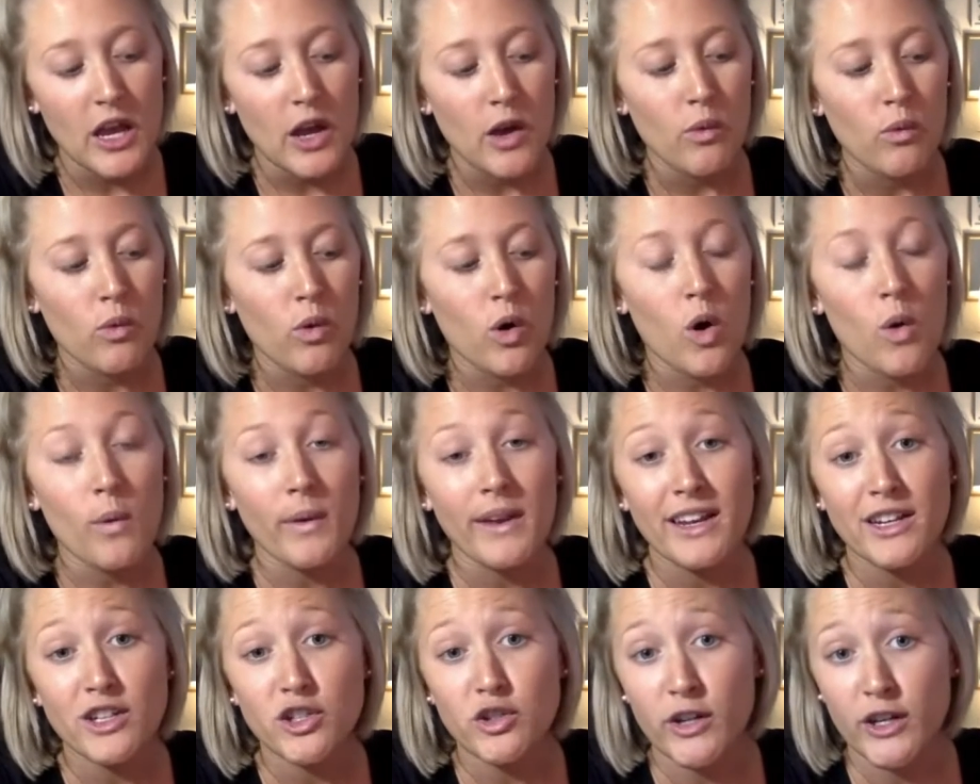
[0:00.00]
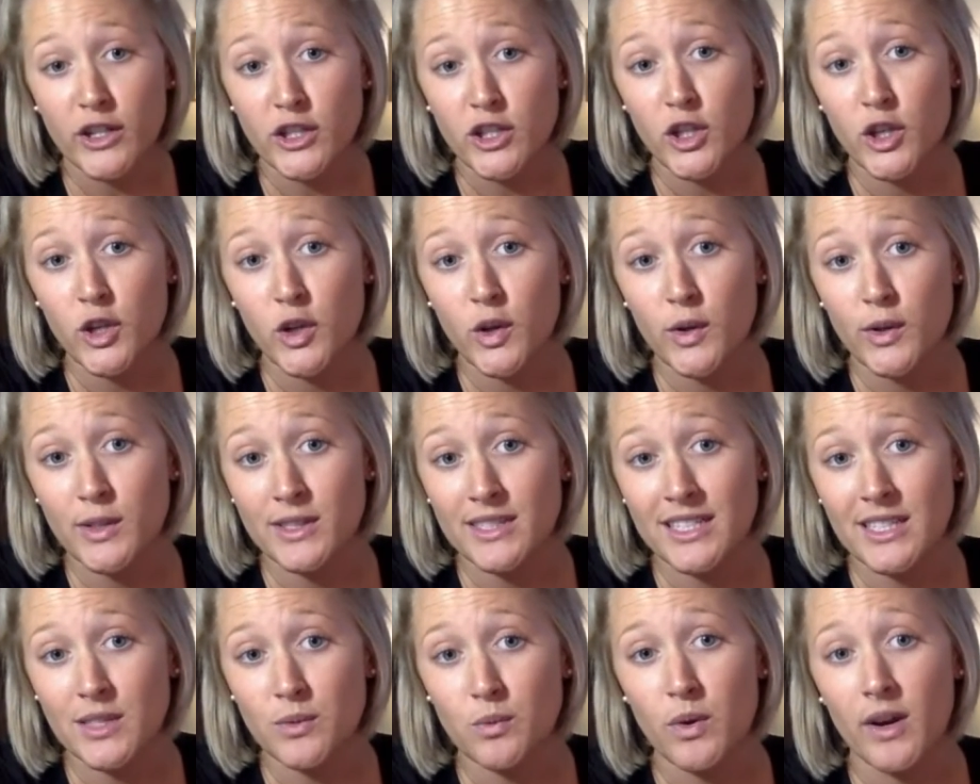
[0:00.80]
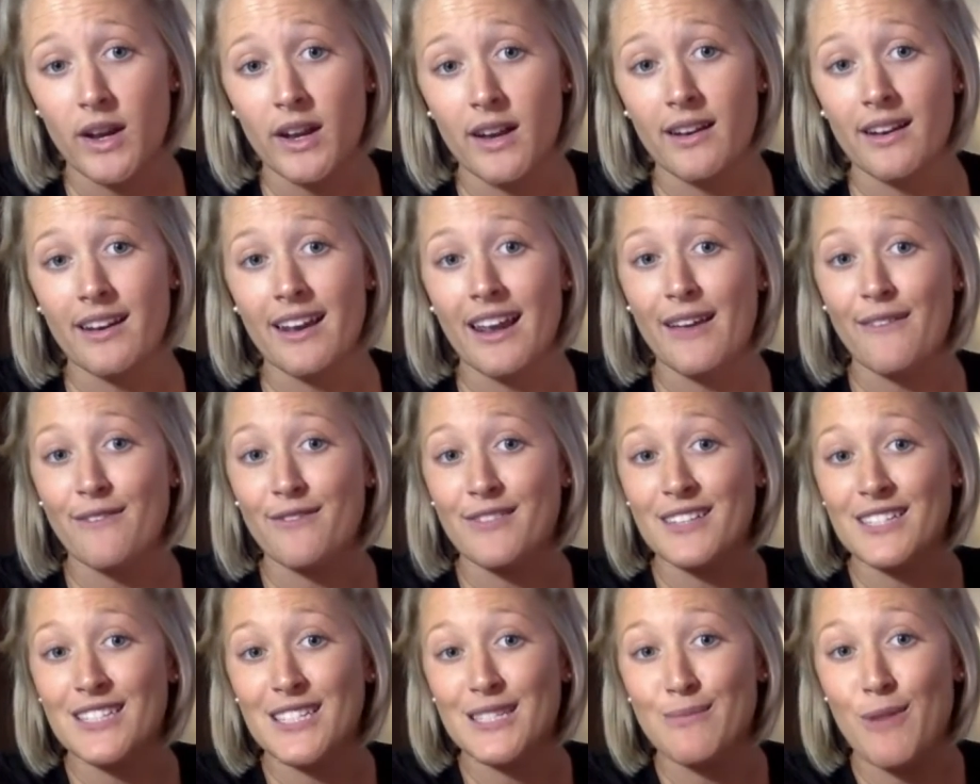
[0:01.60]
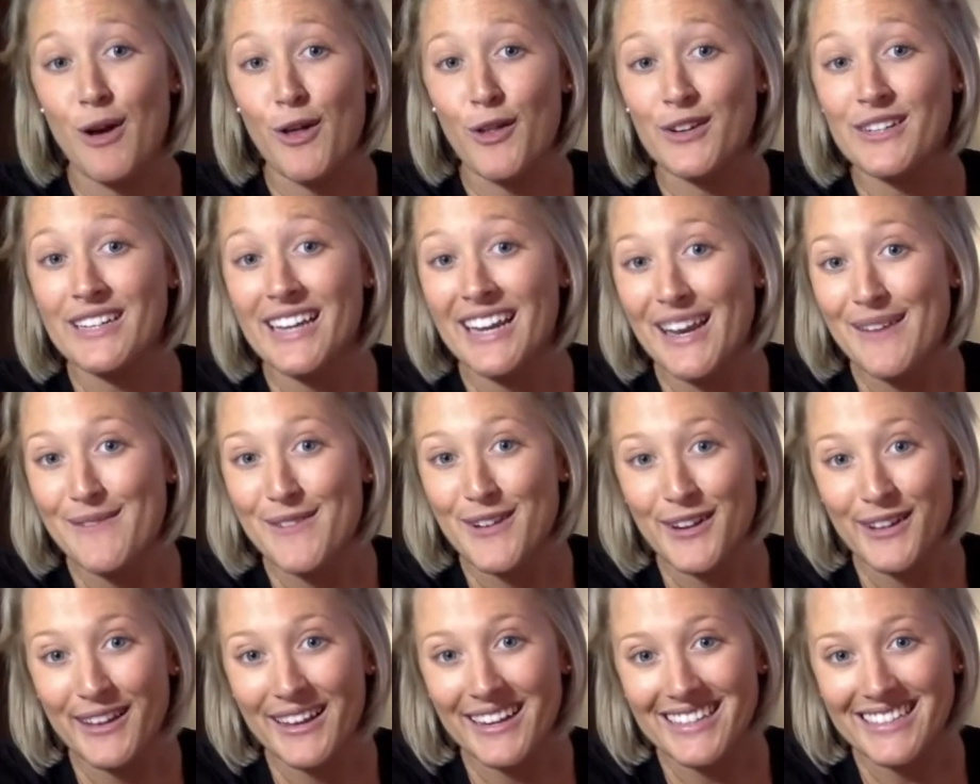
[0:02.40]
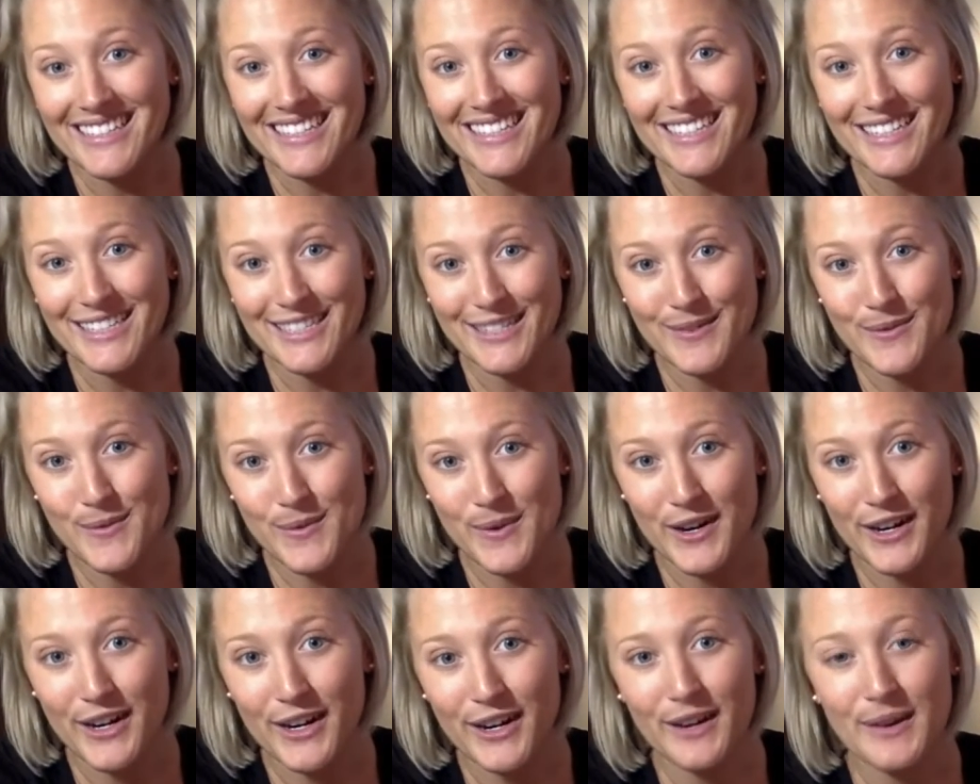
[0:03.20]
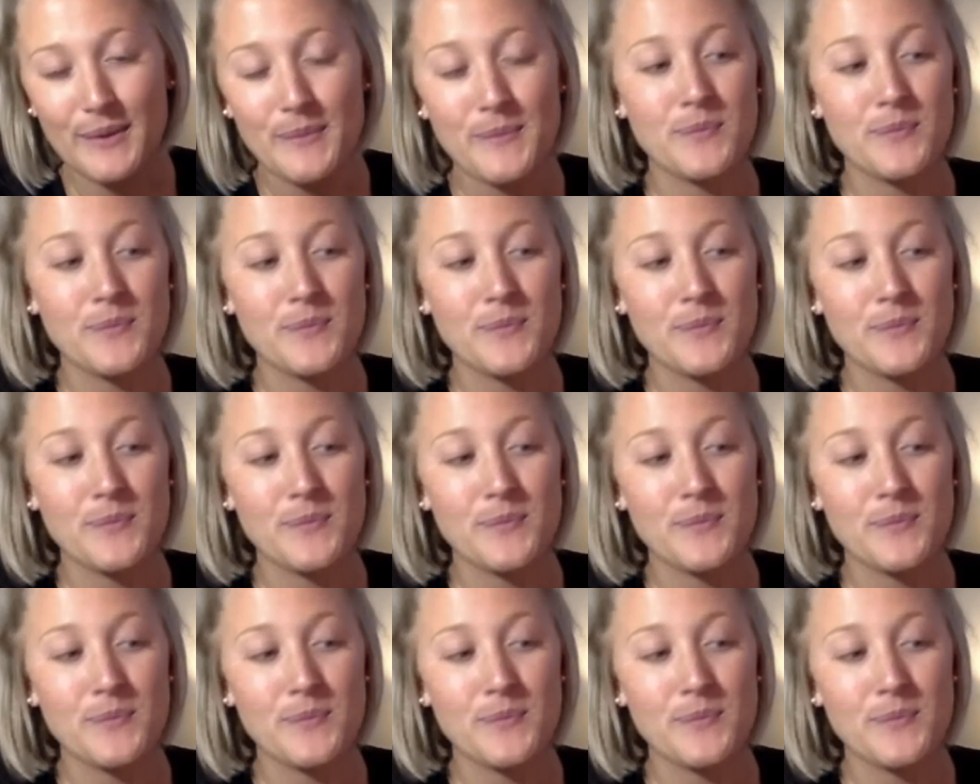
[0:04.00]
We'll only instruct you to use this one if this smaller diameter lancet doesn't work.